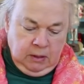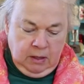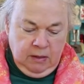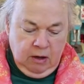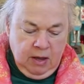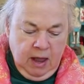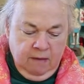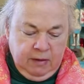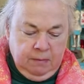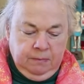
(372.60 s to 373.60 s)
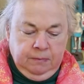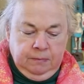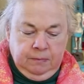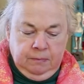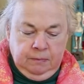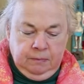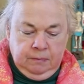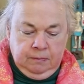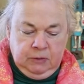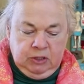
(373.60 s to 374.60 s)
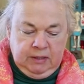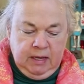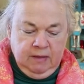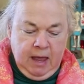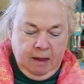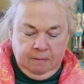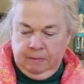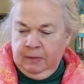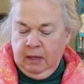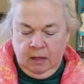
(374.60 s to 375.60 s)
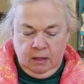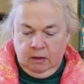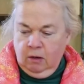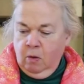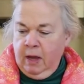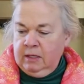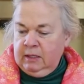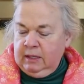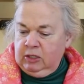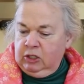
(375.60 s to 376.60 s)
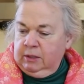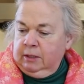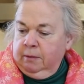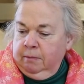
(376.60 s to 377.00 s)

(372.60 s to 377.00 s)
And there you have it. Just like that. They're quite delicious.